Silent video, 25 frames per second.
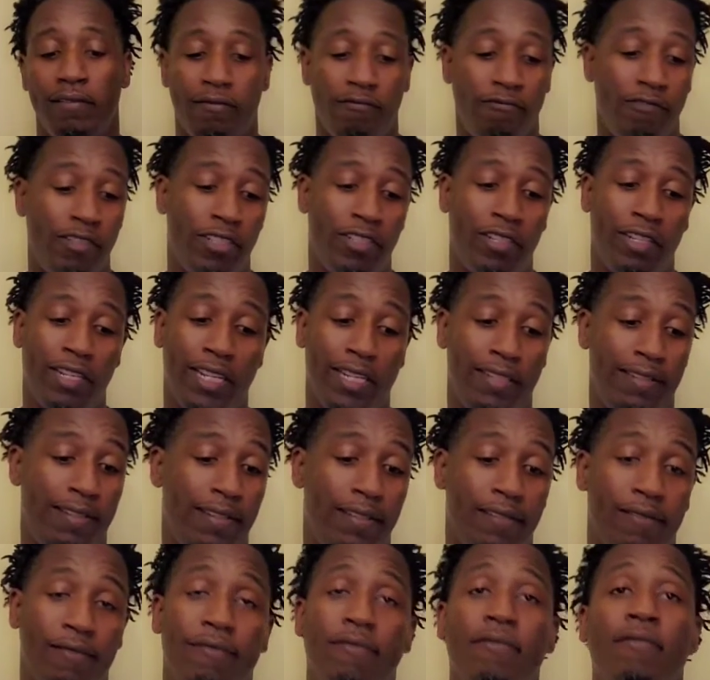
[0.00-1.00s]
Which it
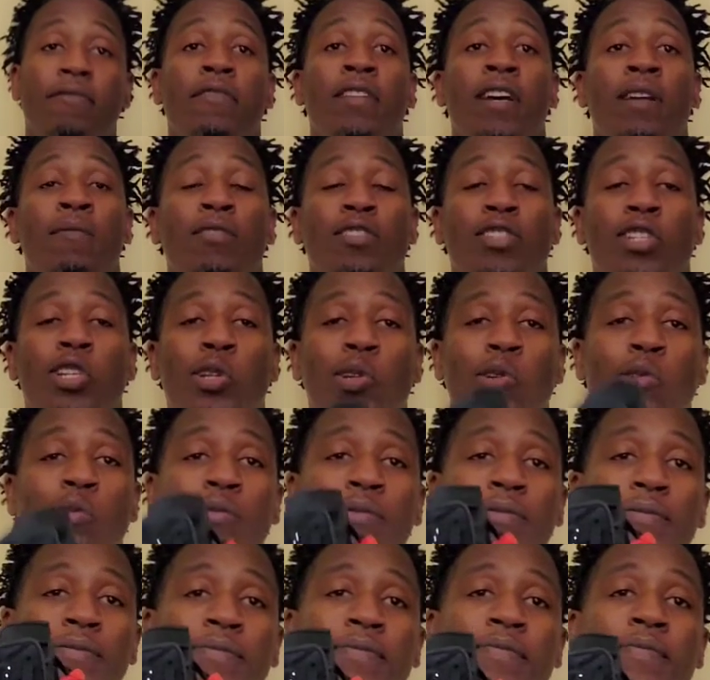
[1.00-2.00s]
isn't. Number
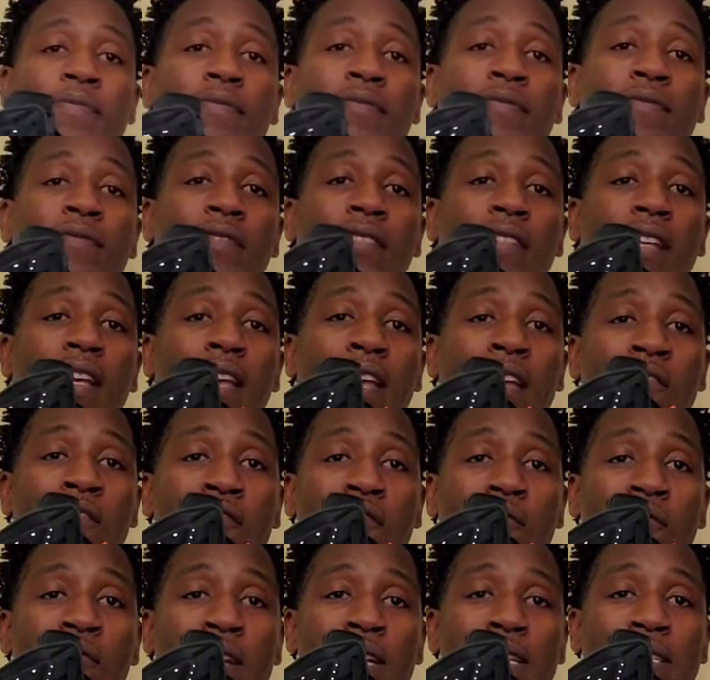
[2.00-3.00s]
2,
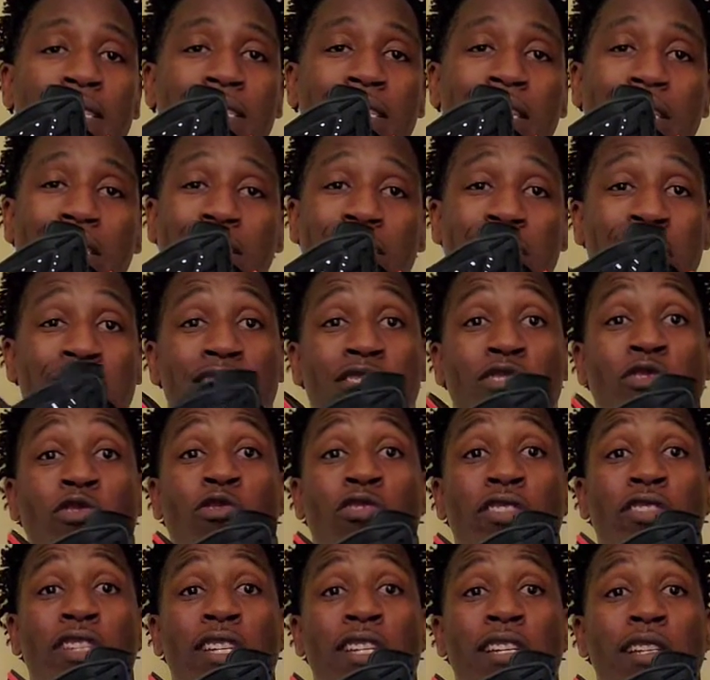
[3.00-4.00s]
infrared 6s. As you
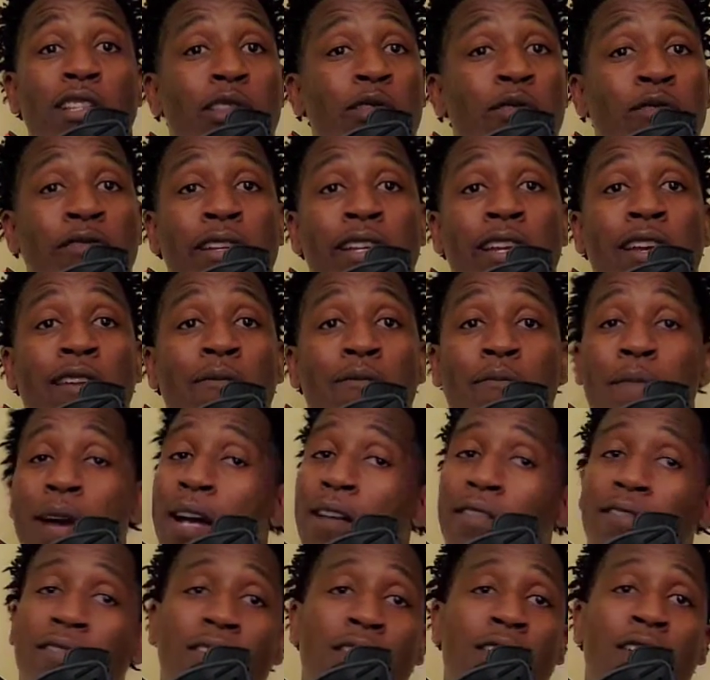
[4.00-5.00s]
see the 3M
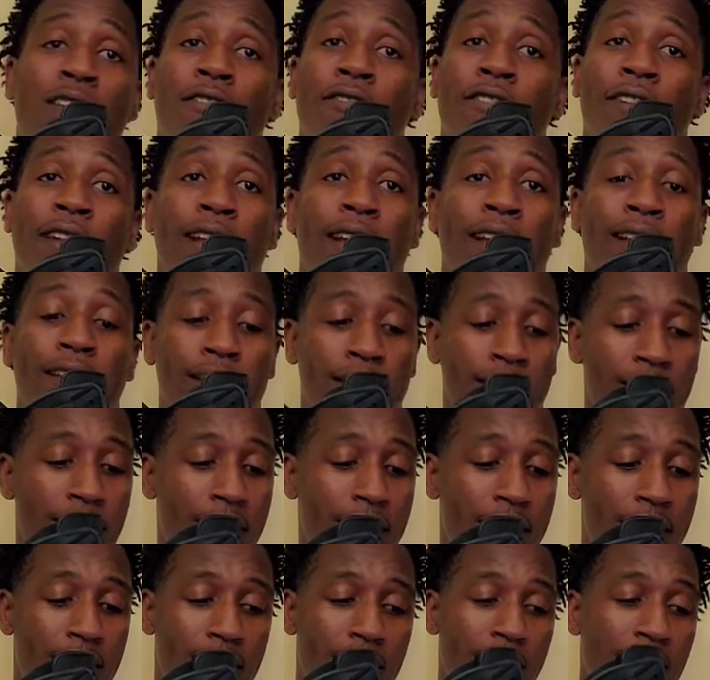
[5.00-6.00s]
bouncing off of there.
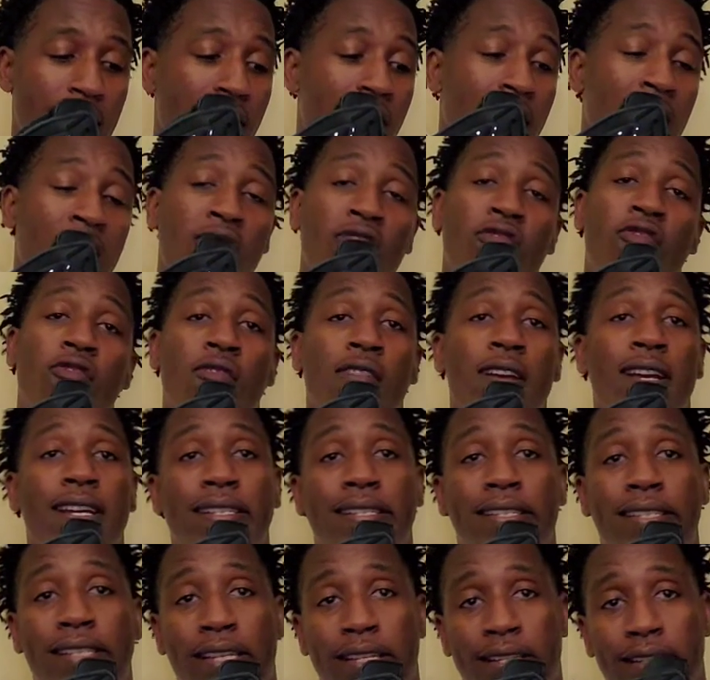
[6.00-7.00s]
Infrared
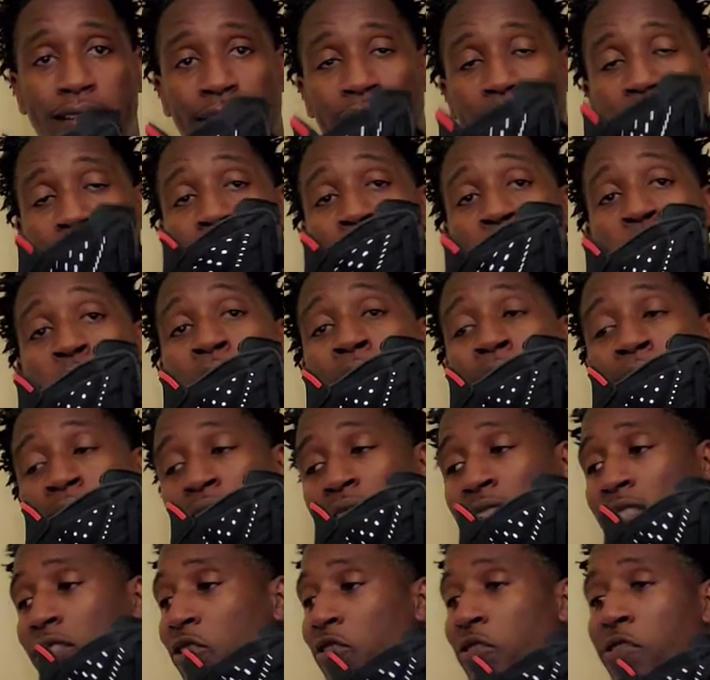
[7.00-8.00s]
6s. Why is
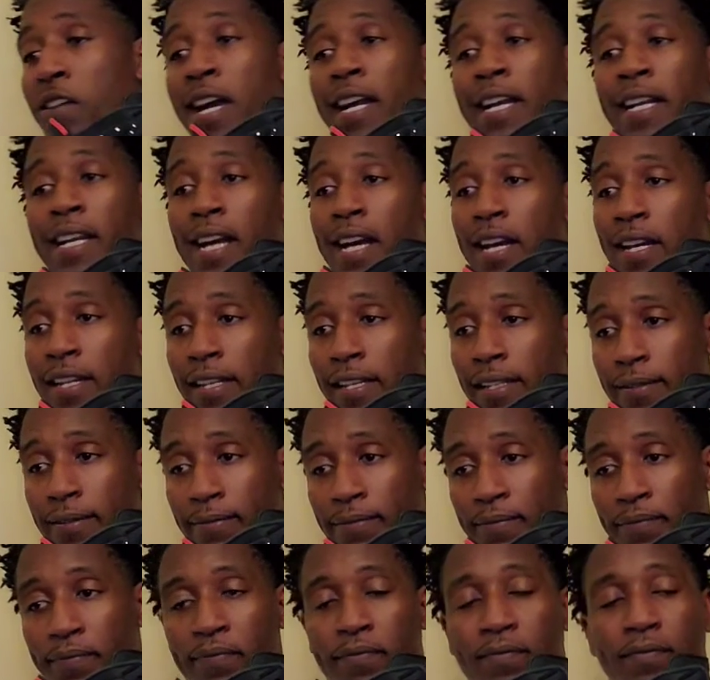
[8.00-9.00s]
this shoe iconic?
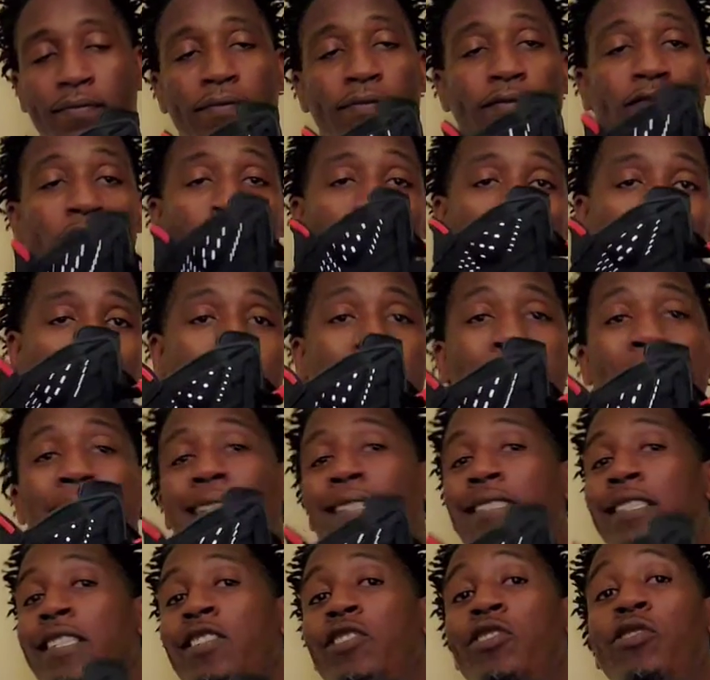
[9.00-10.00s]
Why
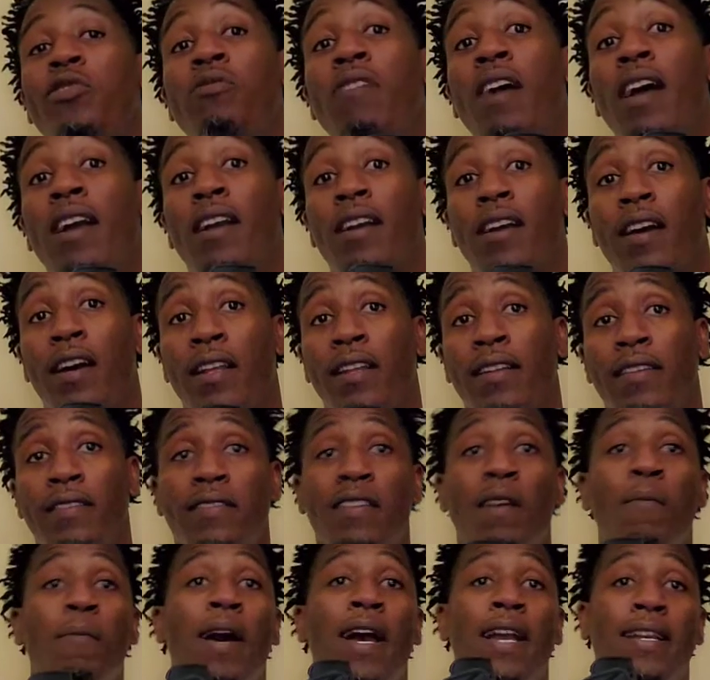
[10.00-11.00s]
is this shoe iconic?
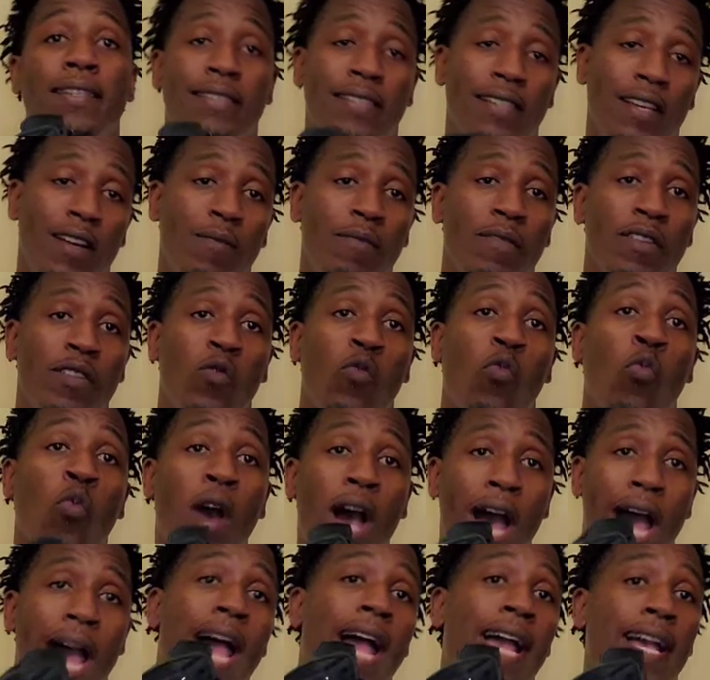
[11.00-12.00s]
Somebody tell me
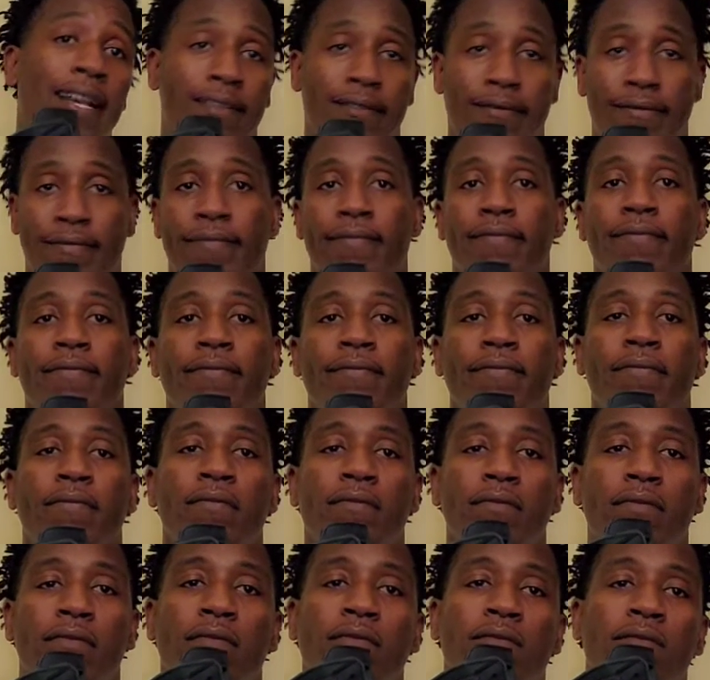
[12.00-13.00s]
why.
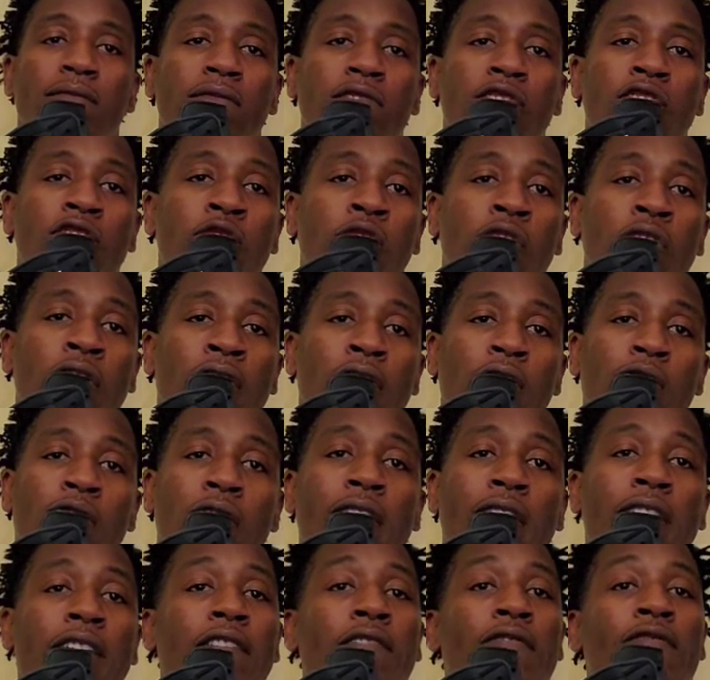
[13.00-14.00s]
Jordan
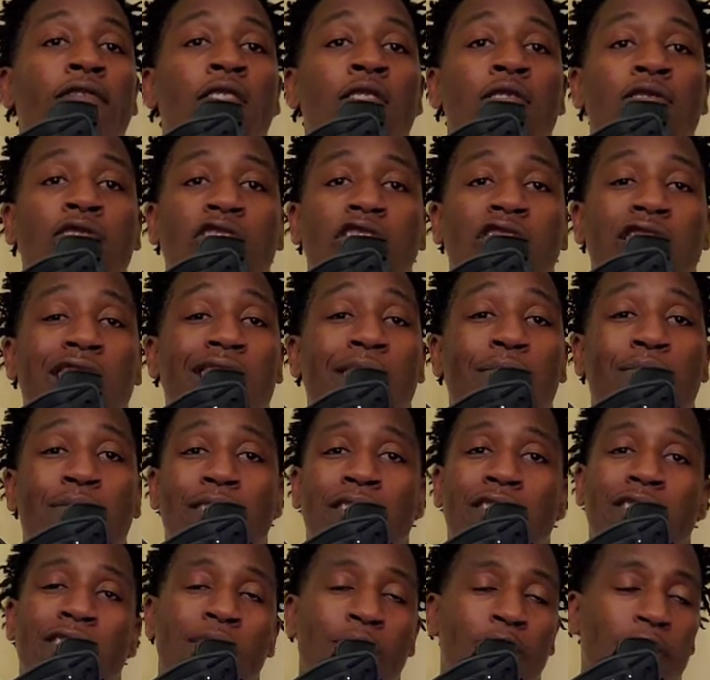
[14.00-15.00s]
won his first
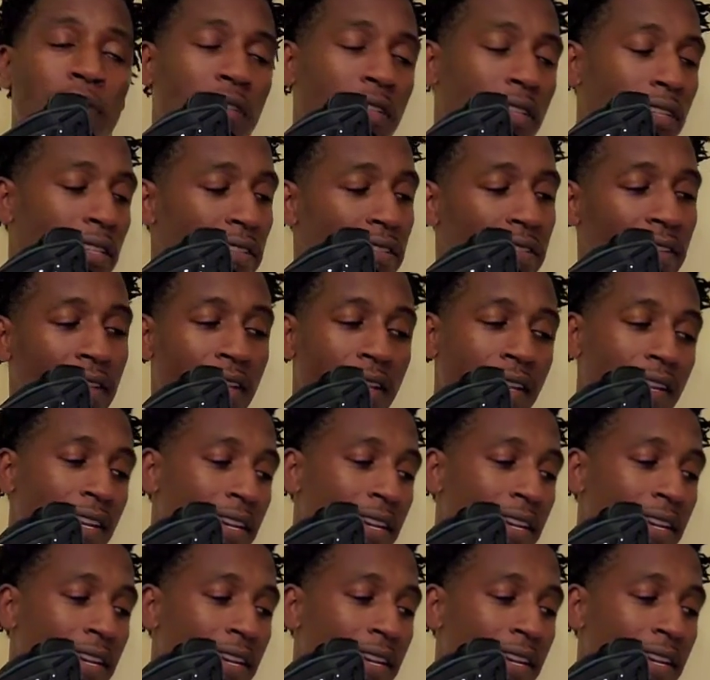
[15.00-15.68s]
championship in these.